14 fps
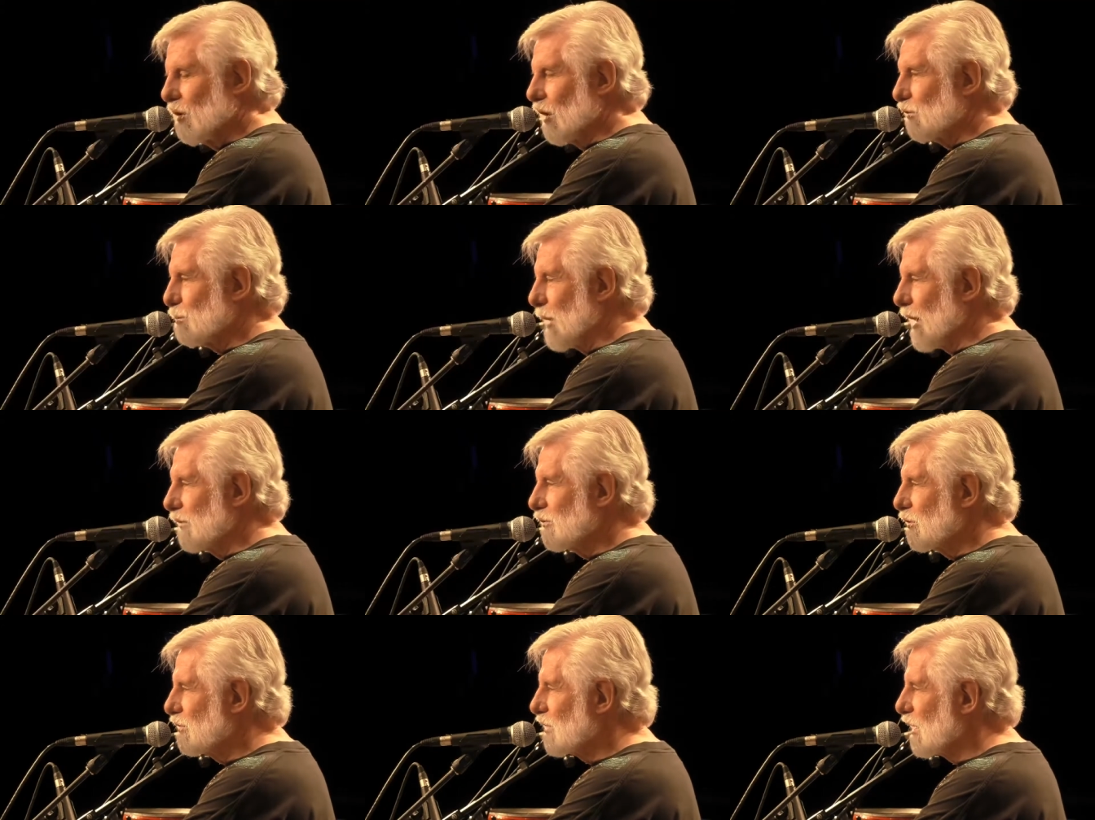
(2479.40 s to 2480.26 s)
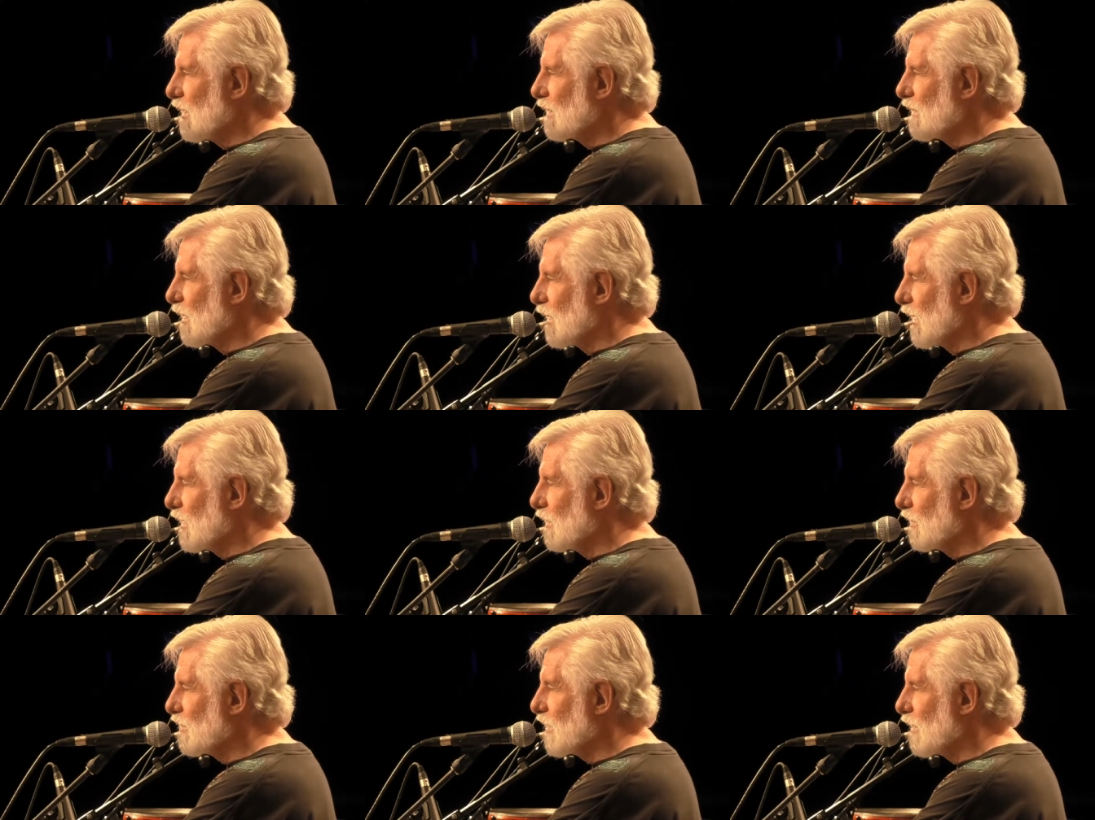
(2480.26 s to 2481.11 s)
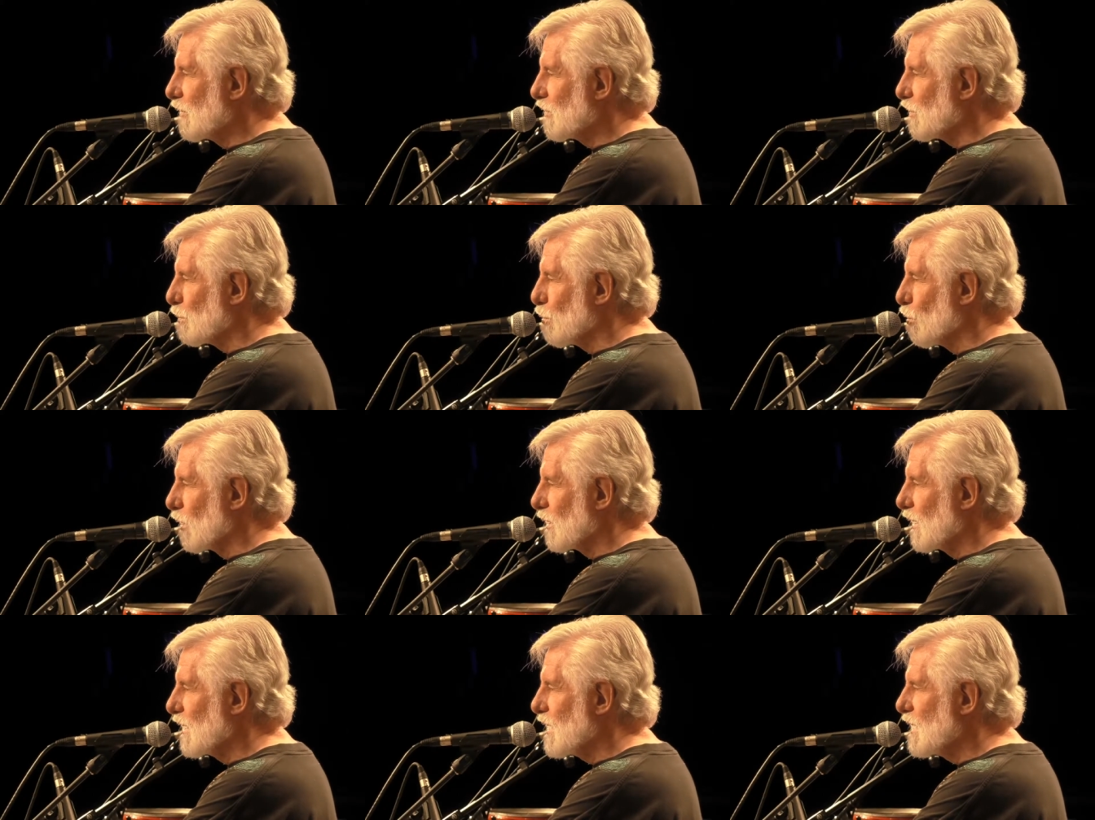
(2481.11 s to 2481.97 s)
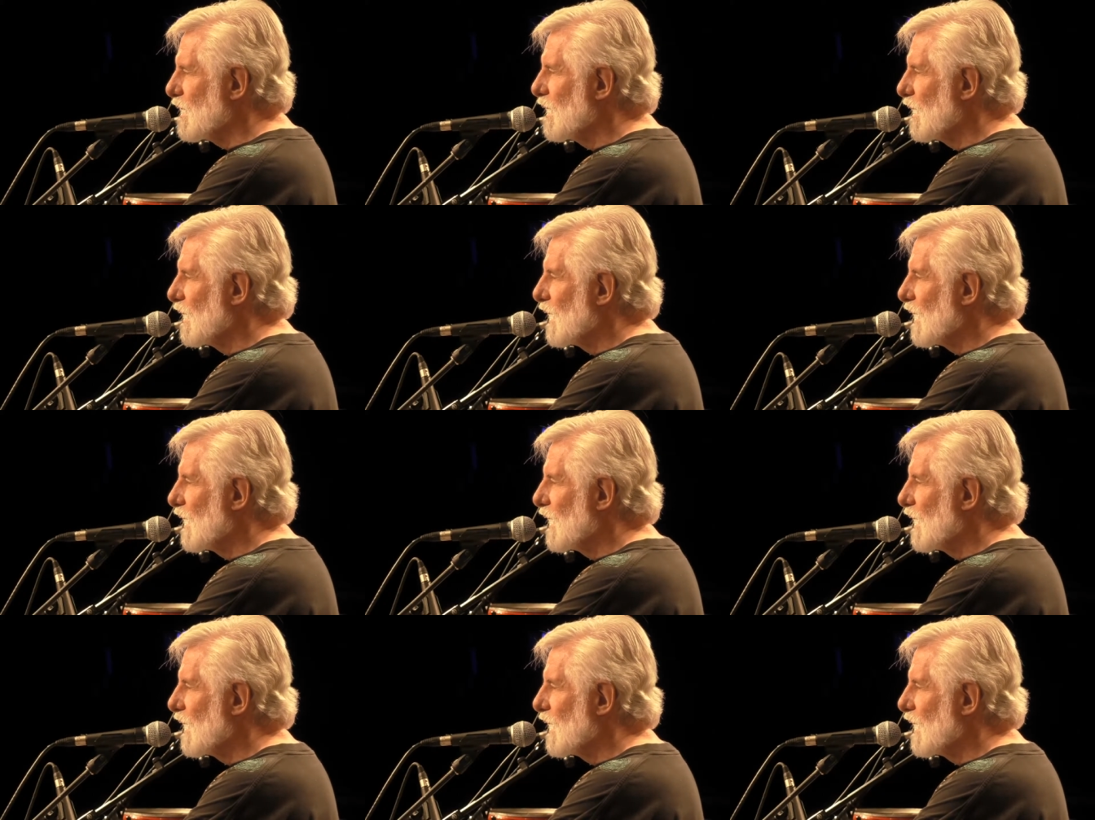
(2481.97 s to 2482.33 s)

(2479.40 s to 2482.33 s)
our sponsors are the Lincoln Center Support League